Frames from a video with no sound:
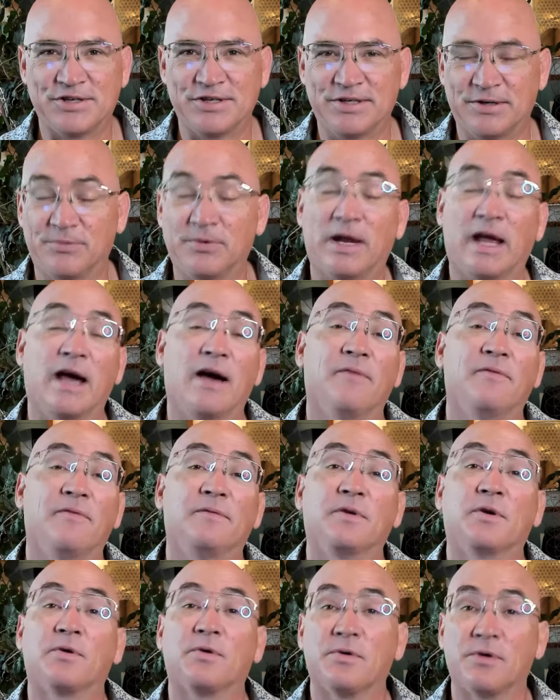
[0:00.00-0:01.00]
And we have
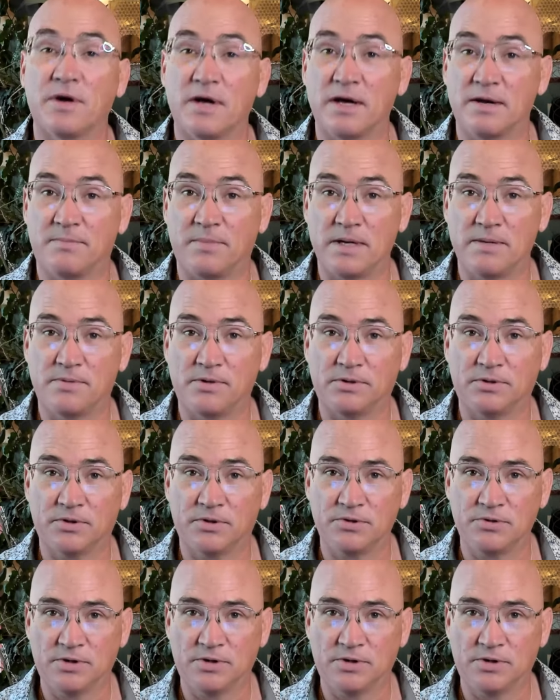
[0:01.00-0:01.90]
great people who